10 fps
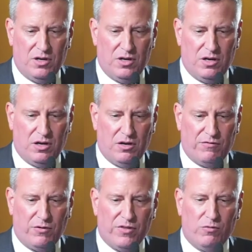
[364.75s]

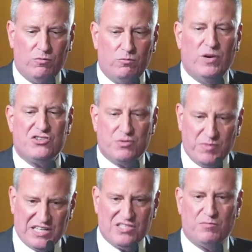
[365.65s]
for the rich
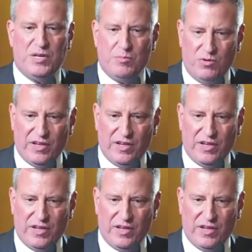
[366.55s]
mix of people